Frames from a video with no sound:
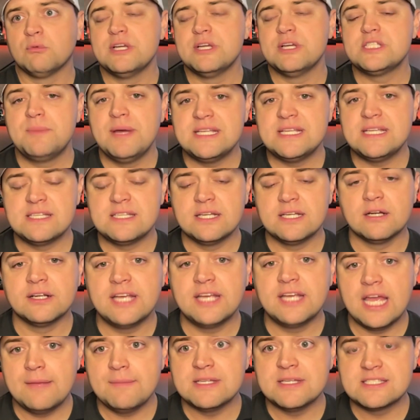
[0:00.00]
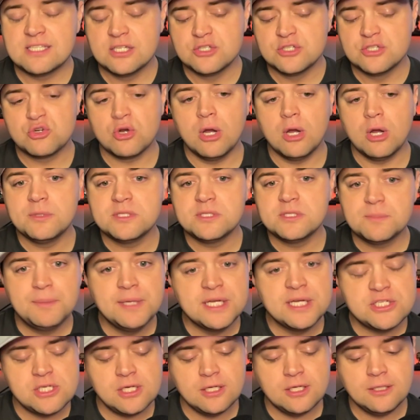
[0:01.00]
Reese Basinger came in. Cintron was
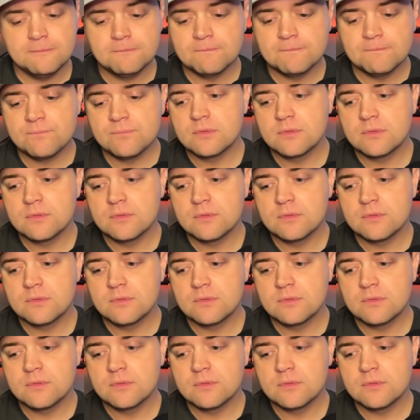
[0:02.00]
pitching.